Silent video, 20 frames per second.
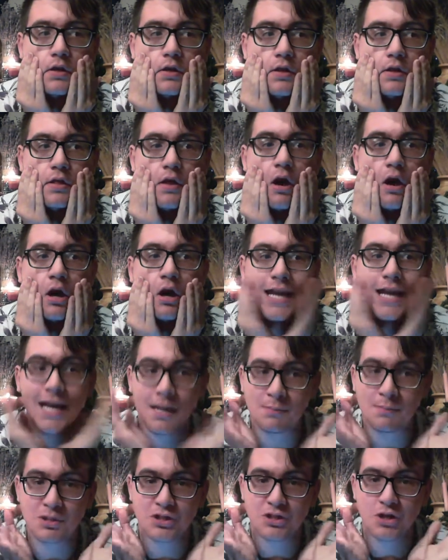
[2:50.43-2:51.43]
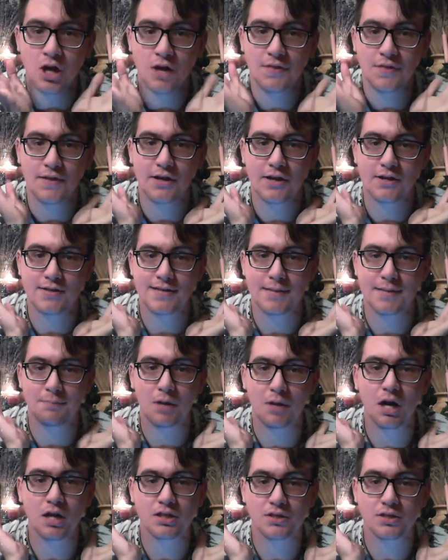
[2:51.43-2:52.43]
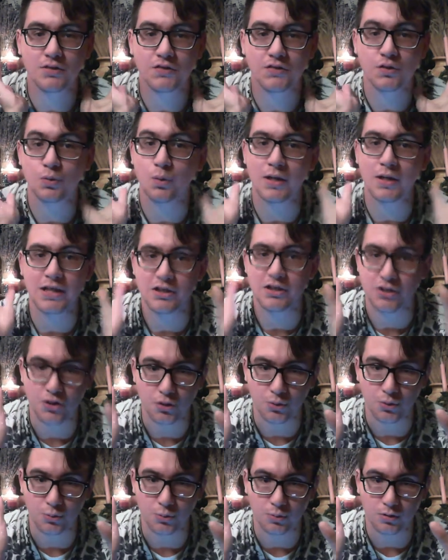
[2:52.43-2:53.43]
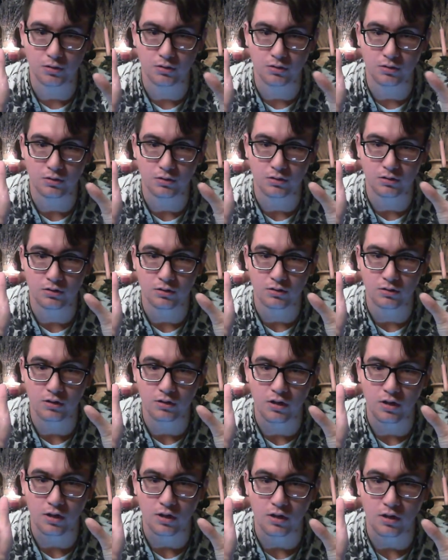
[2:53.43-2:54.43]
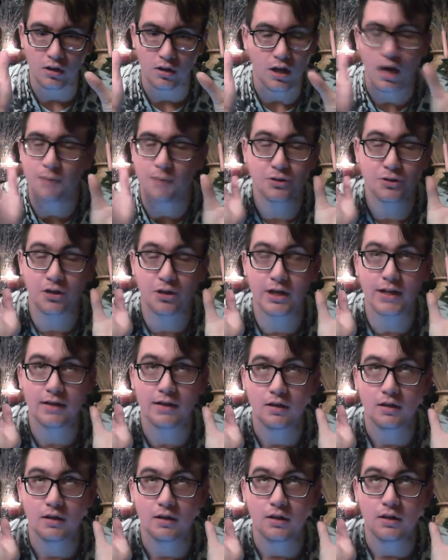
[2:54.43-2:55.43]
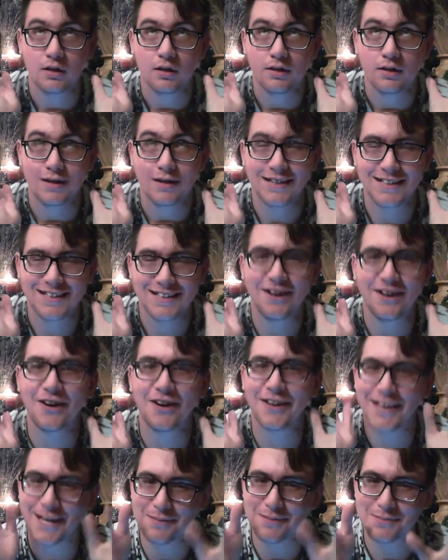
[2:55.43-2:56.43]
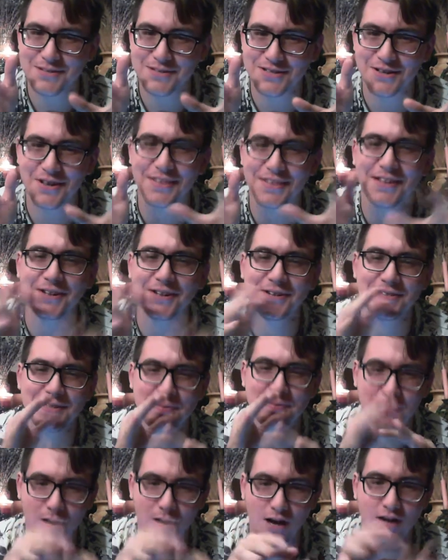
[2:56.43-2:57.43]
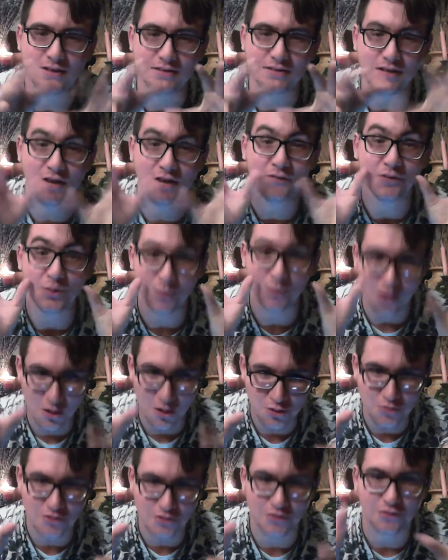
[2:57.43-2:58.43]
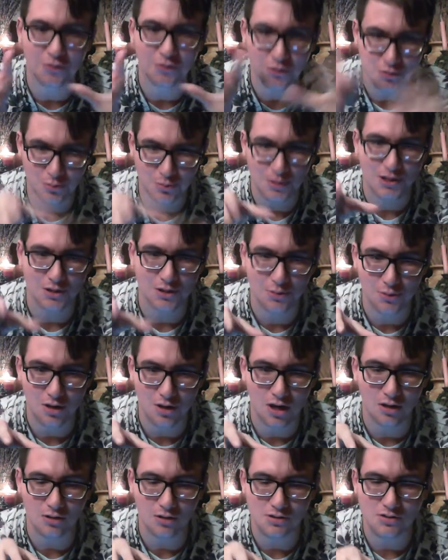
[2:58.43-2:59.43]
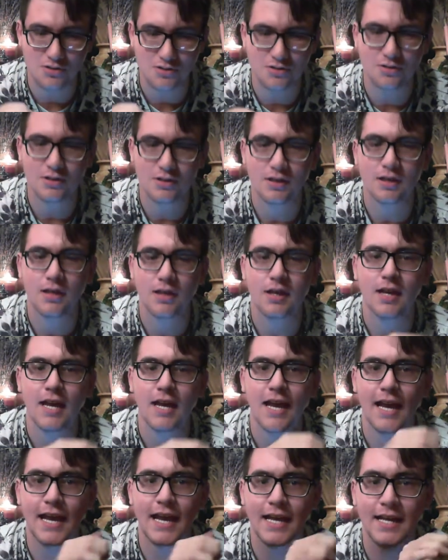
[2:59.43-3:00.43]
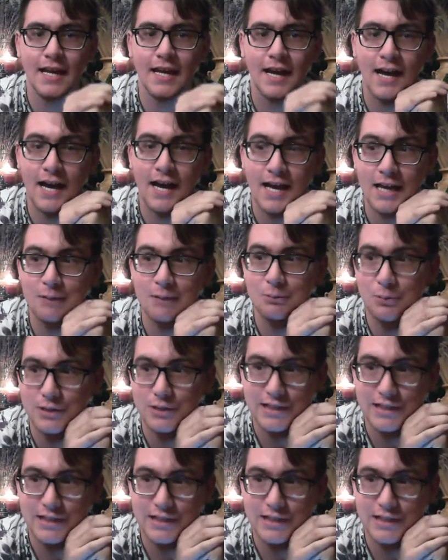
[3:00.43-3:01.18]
Amazon, there is a box of 22. I'm sorry. On Amazon, there is a box of 200 for $22. And I am going to